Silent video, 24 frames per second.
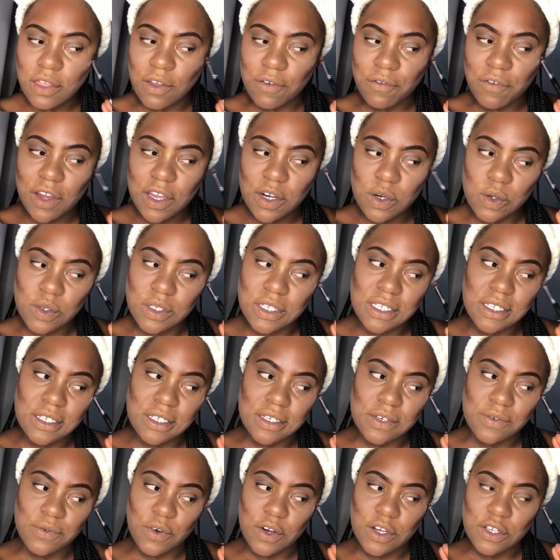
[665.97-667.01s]
final
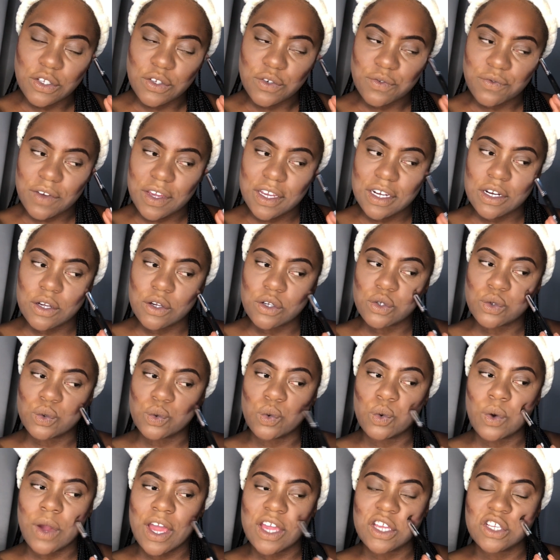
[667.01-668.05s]
season for us to find out
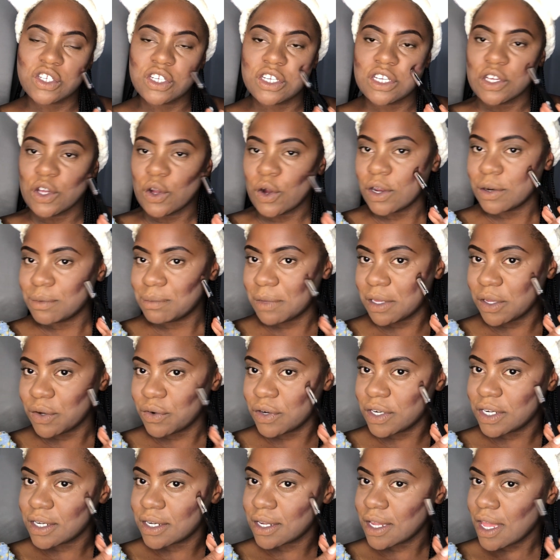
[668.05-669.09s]
who actually got
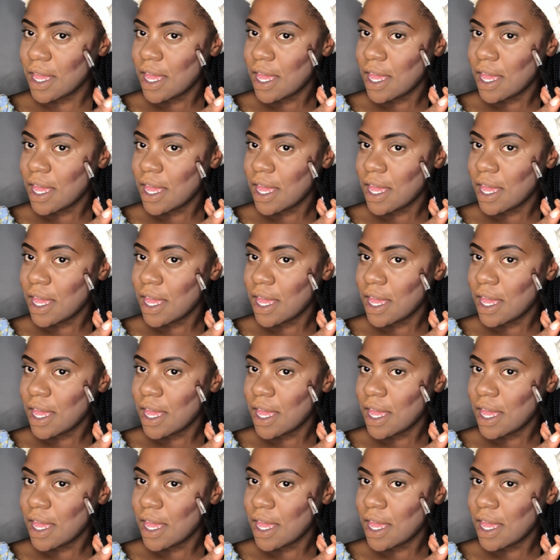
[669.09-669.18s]
married.